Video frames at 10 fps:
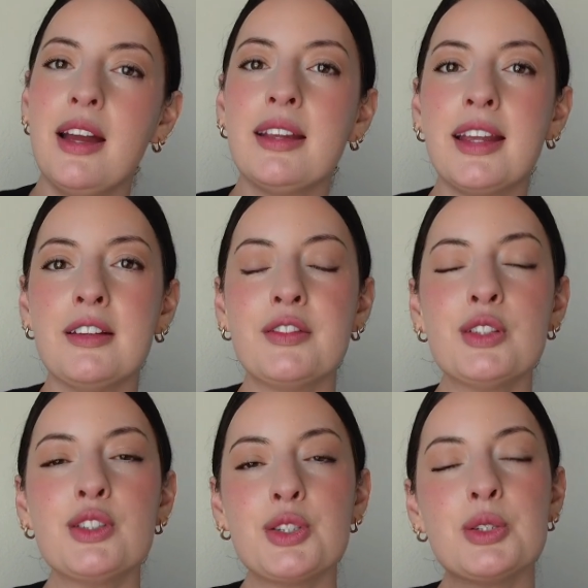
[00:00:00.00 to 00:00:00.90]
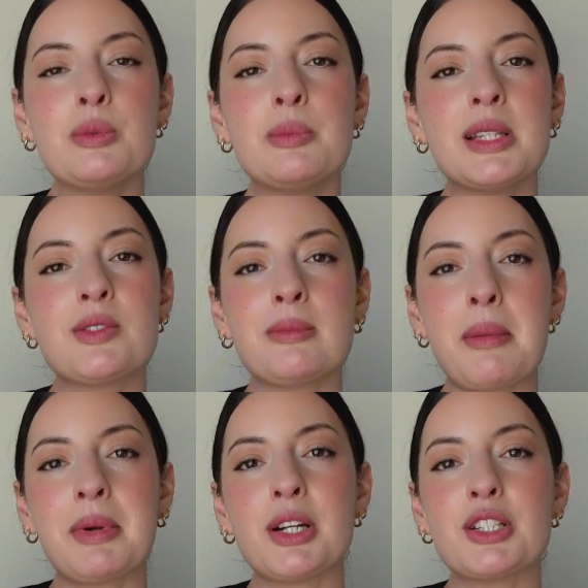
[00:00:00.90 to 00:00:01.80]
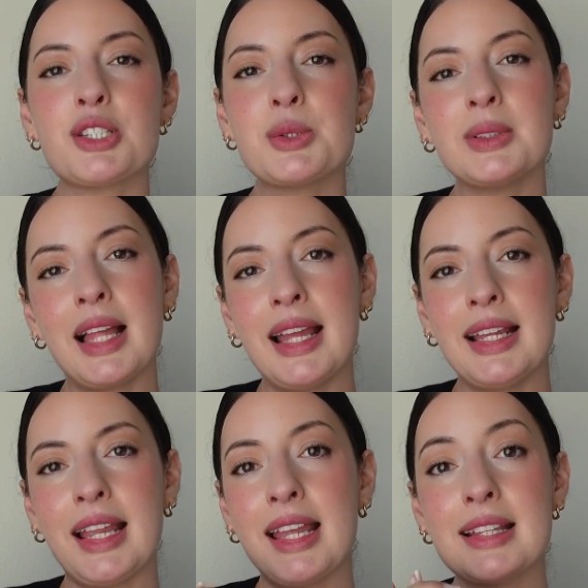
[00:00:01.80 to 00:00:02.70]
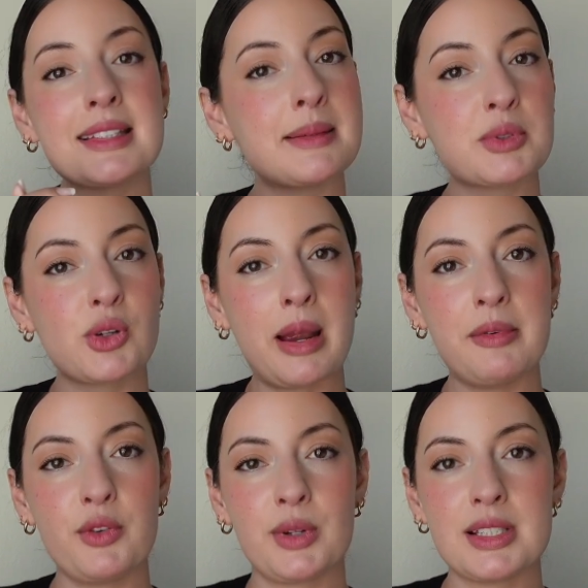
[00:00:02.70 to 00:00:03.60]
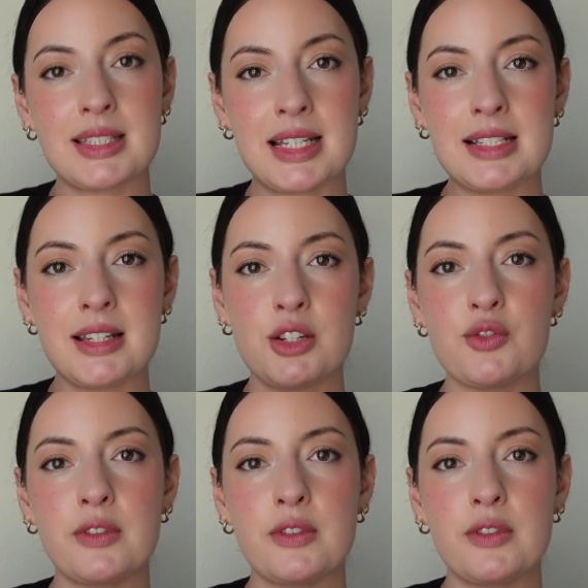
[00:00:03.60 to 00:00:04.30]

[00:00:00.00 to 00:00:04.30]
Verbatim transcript: Again, if you do, please remember to like and subscribe if you want to stay in touch